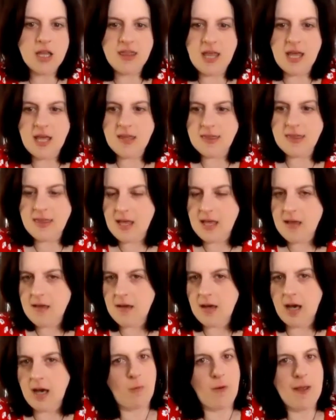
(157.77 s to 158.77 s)
they,
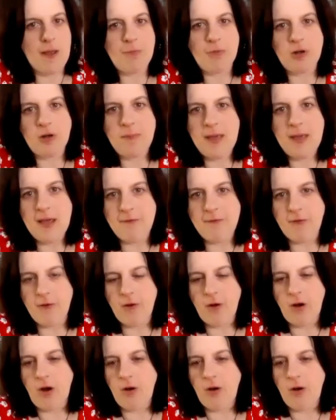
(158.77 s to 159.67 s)
they were able to pay for